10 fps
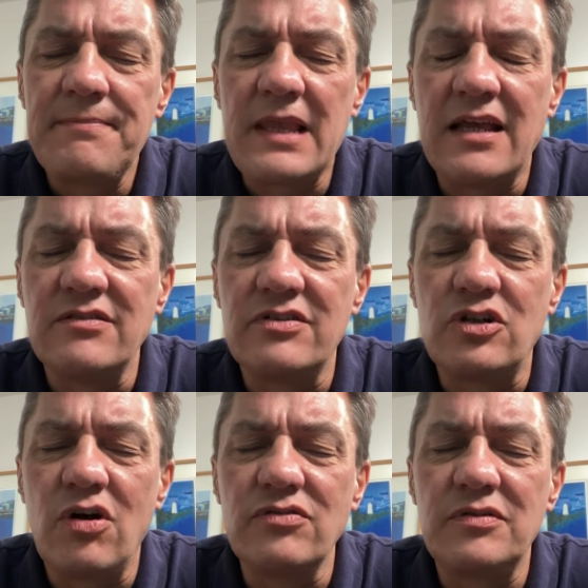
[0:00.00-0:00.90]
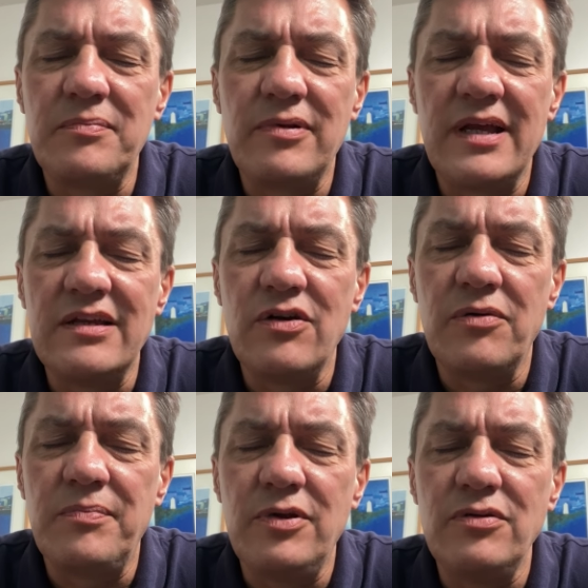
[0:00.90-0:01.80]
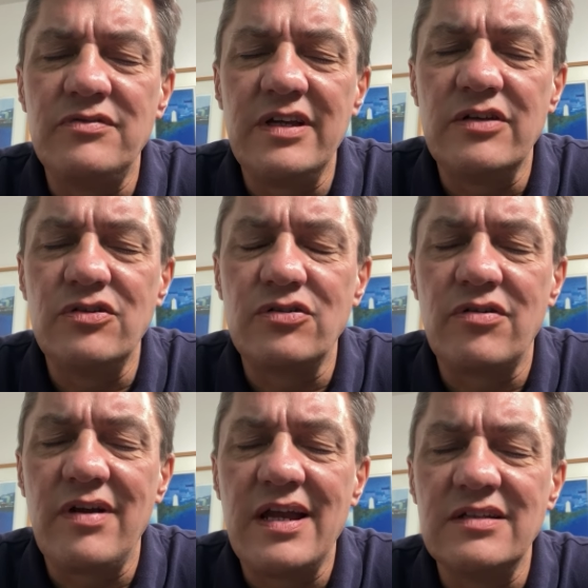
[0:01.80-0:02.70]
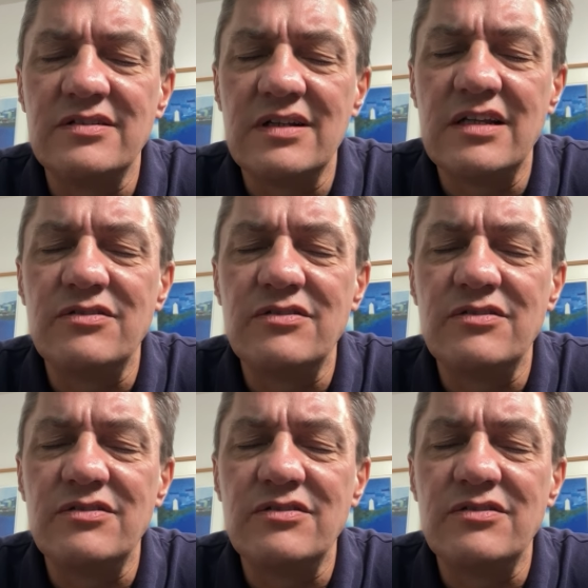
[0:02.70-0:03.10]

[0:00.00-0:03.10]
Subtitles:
and to contemplate your beauty and your creation and